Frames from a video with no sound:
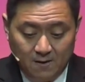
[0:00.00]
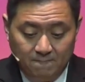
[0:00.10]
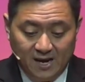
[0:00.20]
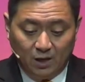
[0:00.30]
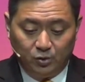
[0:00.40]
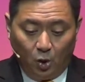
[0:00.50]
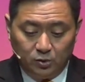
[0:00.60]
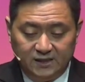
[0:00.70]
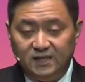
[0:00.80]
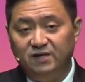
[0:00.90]
man would
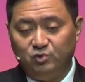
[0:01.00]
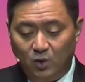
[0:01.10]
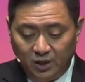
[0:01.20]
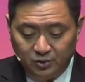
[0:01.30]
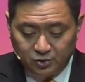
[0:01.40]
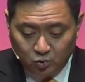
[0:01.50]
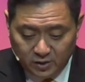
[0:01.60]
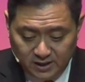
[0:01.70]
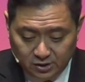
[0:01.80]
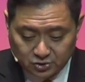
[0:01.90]
only live to
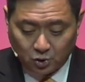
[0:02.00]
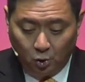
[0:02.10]
120 years